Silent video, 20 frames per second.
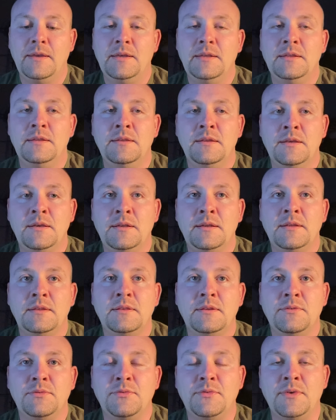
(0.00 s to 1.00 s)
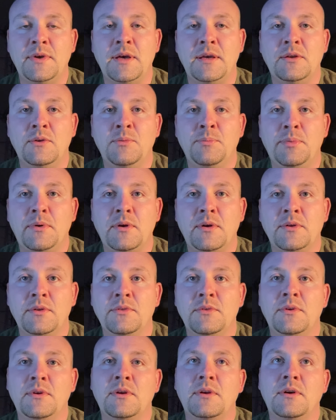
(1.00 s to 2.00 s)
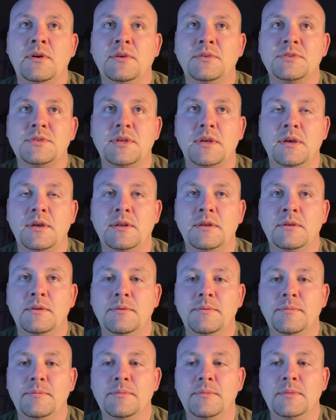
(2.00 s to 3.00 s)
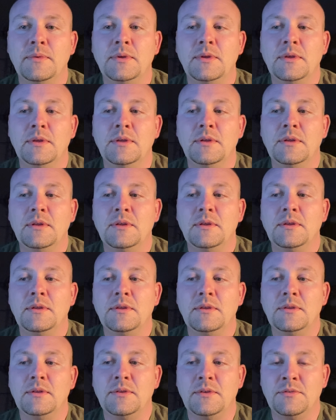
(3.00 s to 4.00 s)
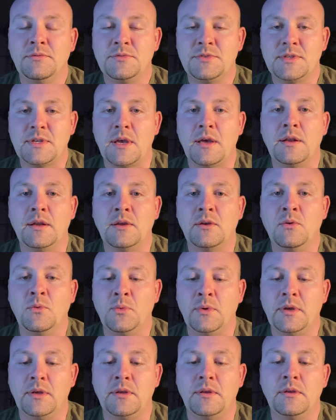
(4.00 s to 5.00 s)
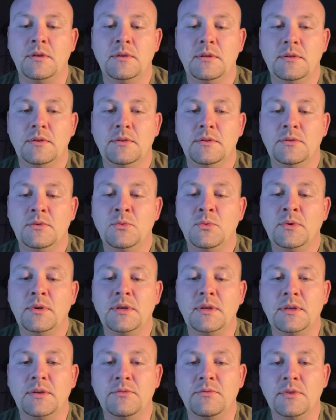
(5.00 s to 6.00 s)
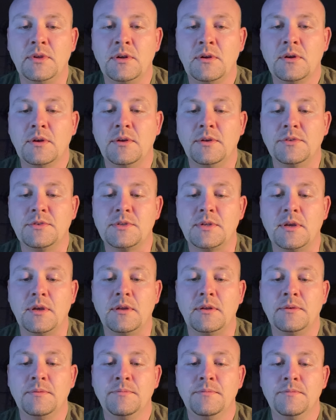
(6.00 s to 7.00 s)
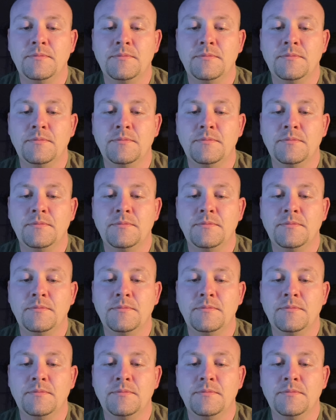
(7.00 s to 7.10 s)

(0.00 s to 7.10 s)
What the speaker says: And then at the final part of their call sign of signing away, you want to give their call sign.